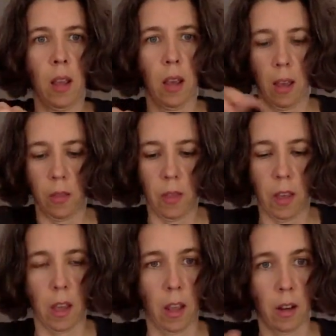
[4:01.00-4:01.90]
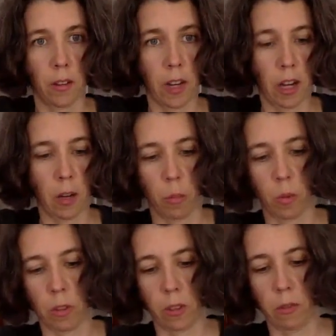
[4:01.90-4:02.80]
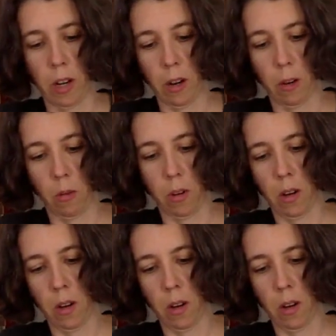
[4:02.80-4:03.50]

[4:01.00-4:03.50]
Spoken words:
and then take most of it out.